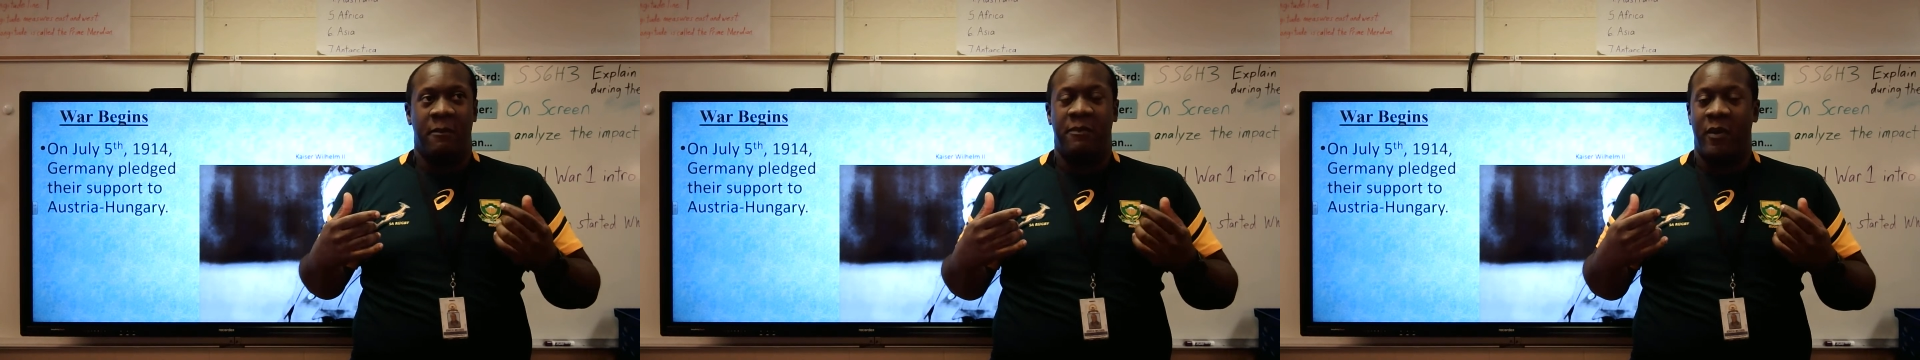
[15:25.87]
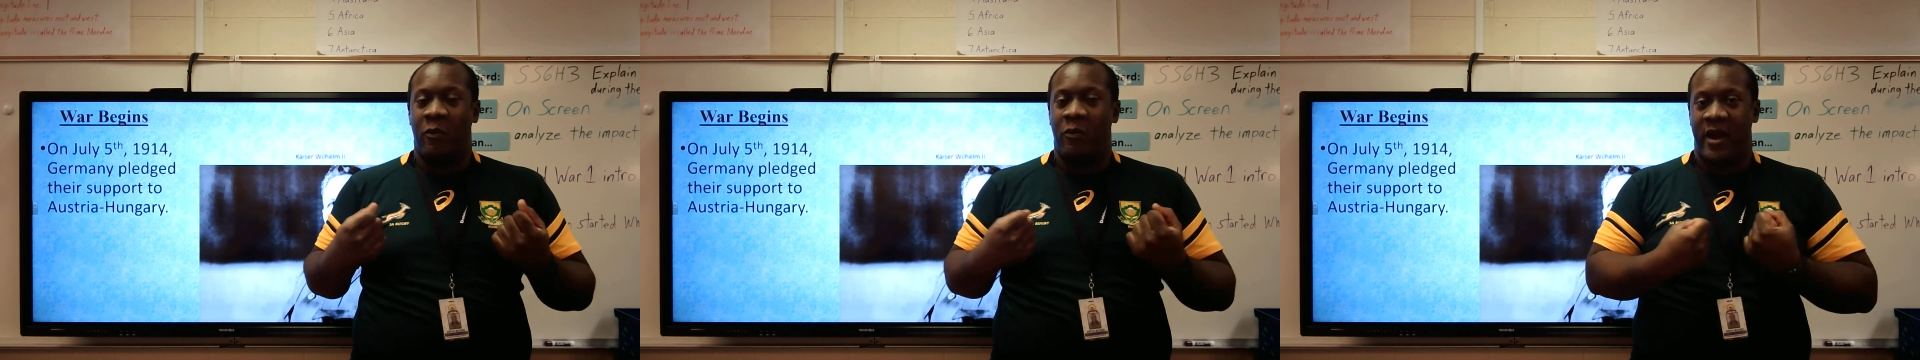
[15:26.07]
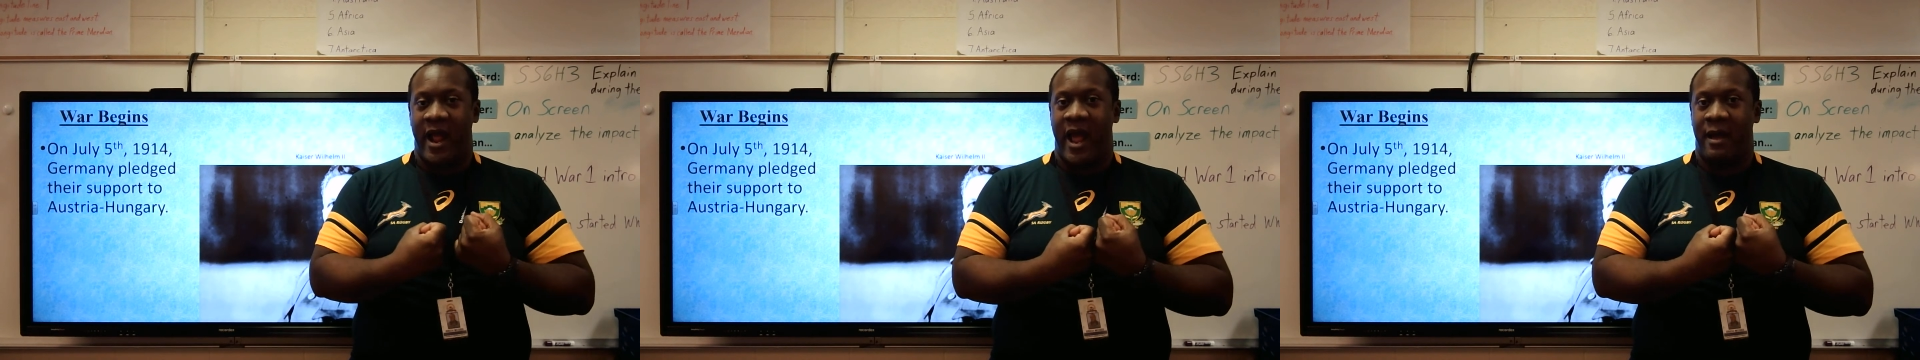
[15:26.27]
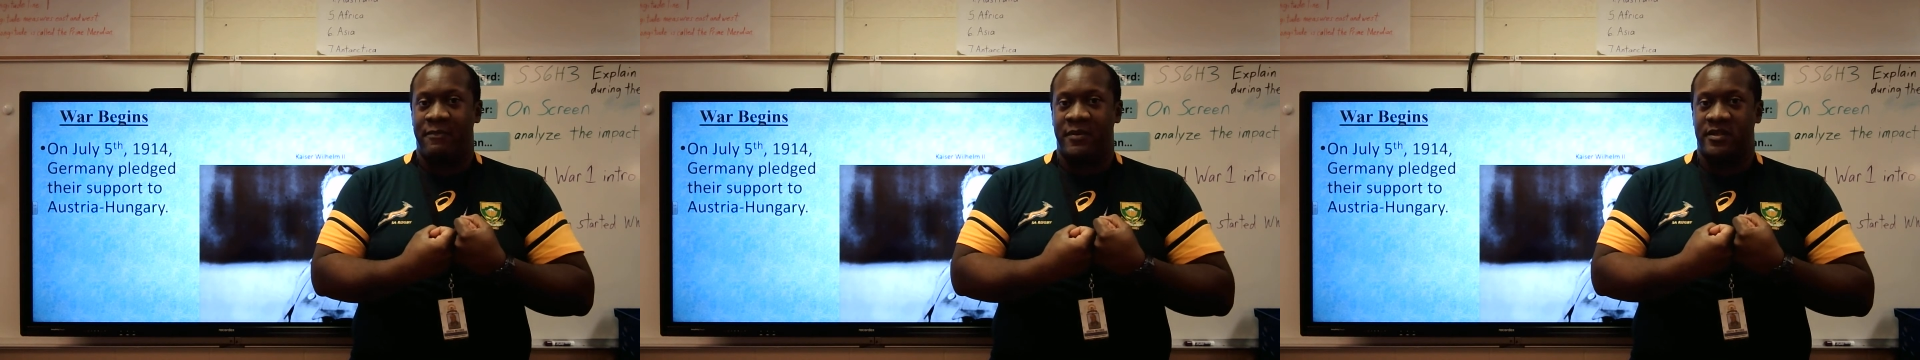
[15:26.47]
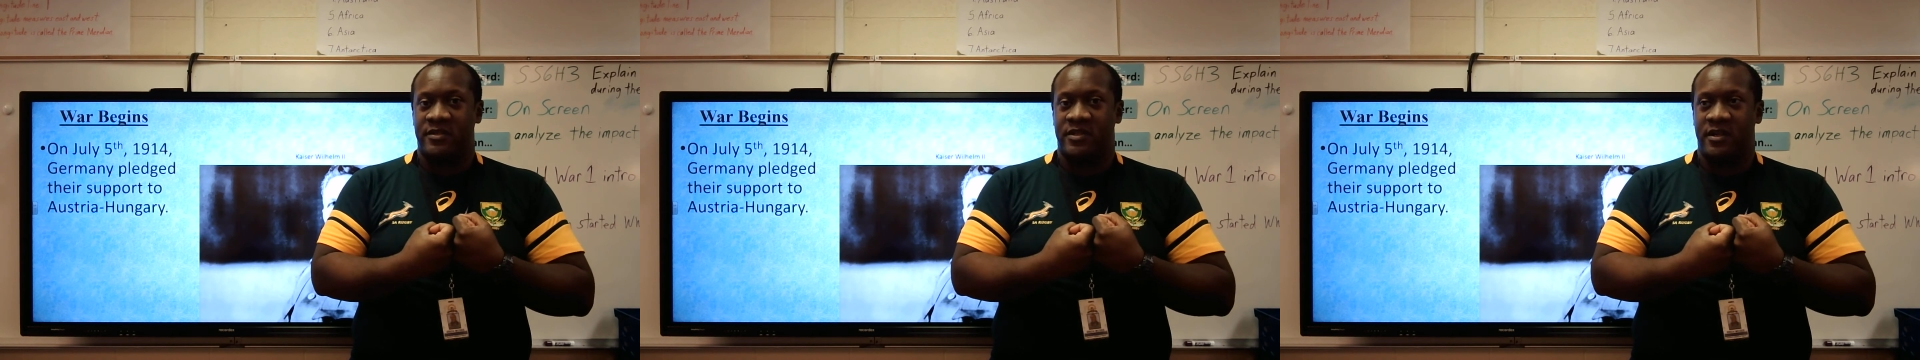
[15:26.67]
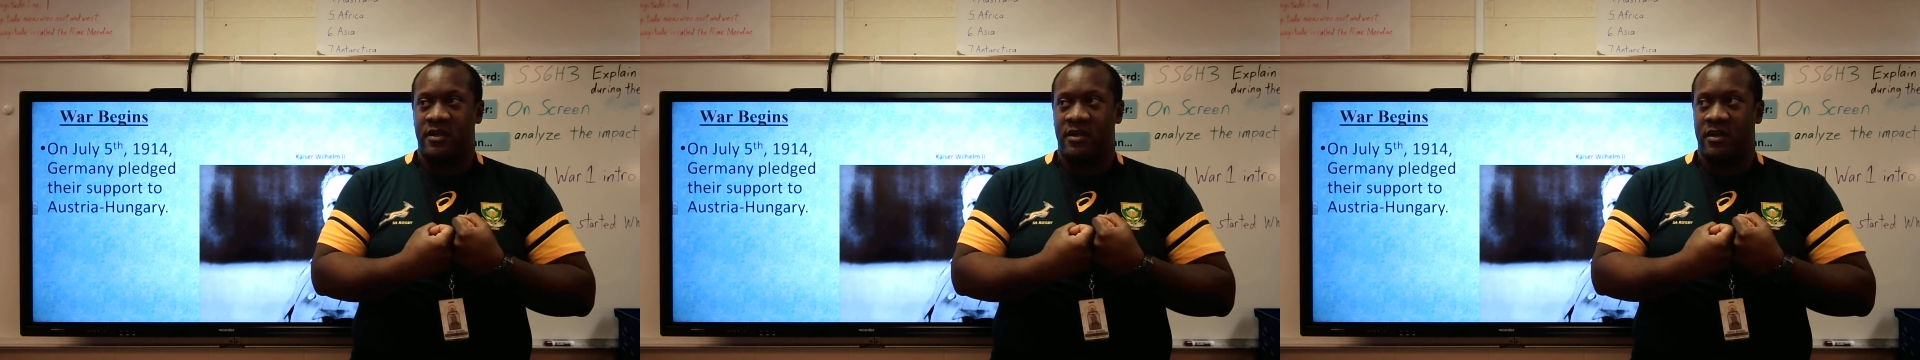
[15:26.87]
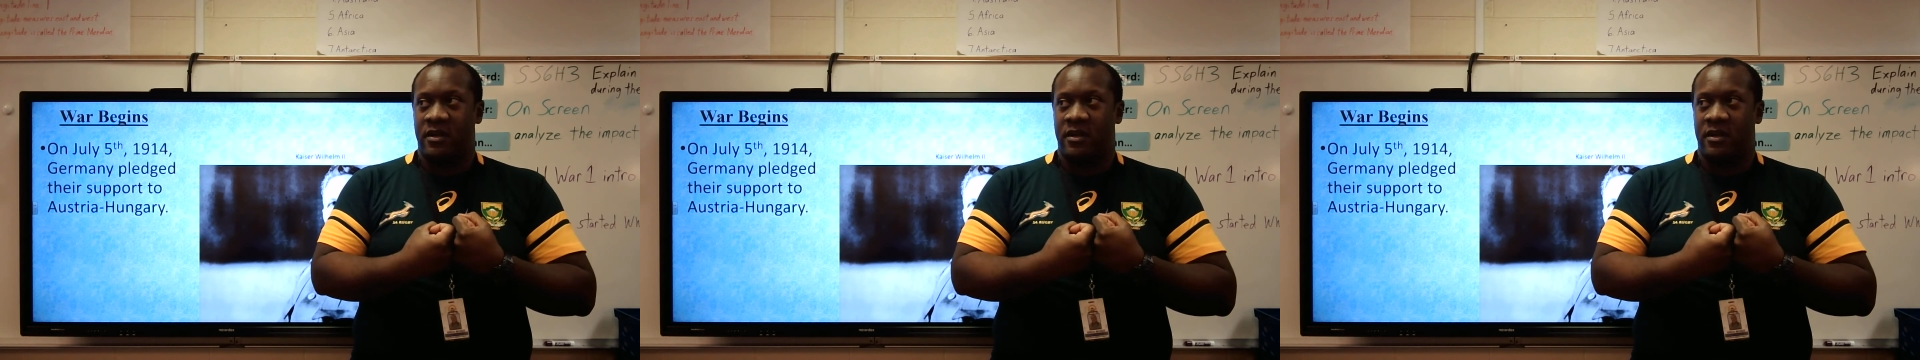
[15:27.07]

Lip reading: But what happens?